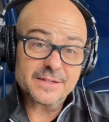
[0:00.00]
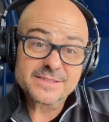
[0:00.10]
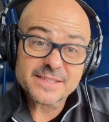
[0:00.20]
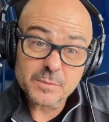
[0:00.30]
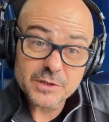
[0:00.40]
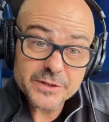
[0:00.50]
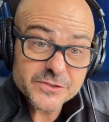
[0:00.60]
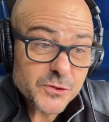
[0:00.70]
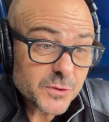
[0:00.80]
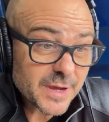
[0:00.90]
Similar
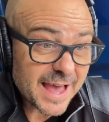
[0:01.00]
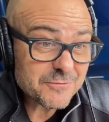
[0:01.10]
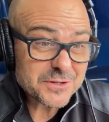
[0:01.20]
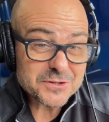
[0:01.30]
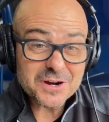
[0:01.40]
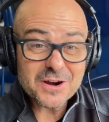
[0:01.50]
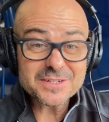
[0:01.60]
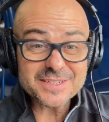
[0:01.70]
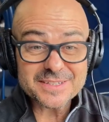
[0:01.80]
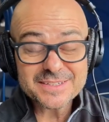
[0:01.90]
to having your car
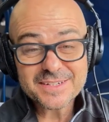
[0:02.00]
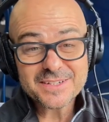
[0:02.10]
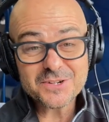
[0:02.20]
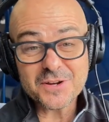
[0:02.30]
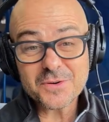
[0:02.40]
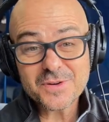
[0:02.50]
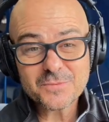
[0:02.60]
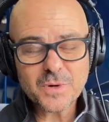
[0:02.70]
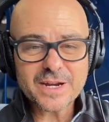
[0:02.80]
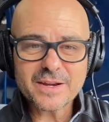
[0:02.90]
done,
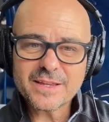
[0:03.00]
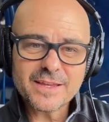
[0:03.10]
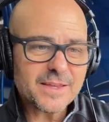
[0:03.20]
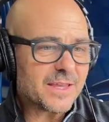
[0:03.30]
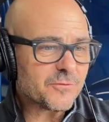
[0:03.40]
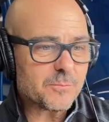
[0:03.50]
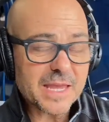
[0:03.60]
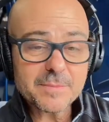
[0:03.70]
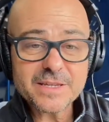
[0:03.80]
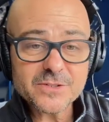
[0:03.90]
where if
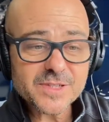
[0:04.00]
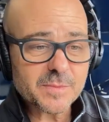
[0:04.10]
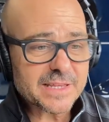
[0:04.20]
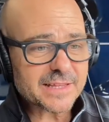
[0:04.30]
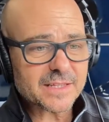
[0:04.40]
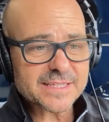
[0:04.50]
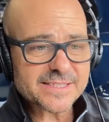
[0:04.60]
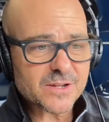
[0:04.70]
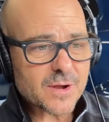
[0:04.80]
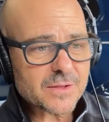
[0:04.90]
maybe you're somebody that likes
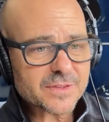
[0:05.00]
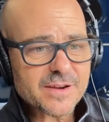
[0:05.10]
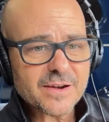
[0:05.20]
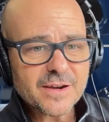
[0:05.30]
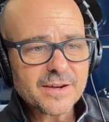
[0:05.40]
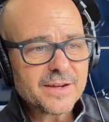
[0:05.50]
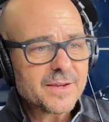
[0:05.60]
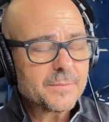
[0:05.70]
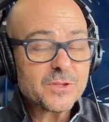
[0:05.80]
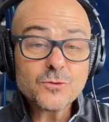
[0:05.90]
to go out there,
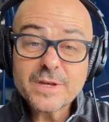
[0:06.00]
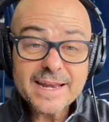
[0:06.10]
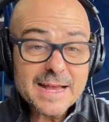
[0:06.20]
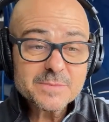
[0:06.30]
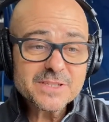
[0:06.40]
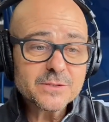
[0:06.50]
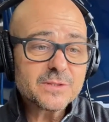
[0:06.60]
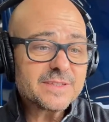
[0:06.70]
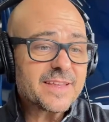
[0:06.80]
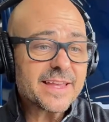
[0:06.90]
you can
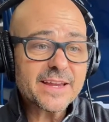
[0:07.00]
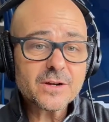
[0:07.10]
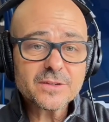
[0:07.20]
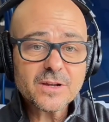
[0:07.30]
absolutely take care of the